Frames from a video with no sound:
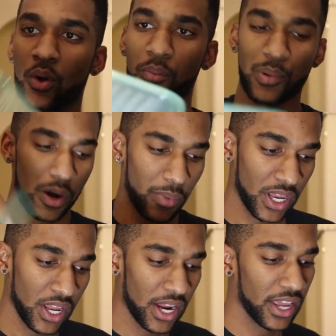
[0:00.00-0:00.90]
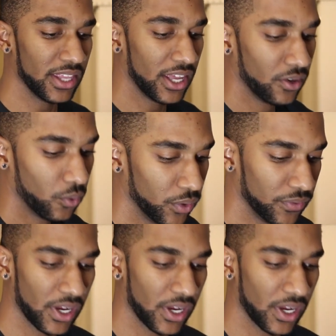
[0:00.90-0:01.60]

old compartment. And then we've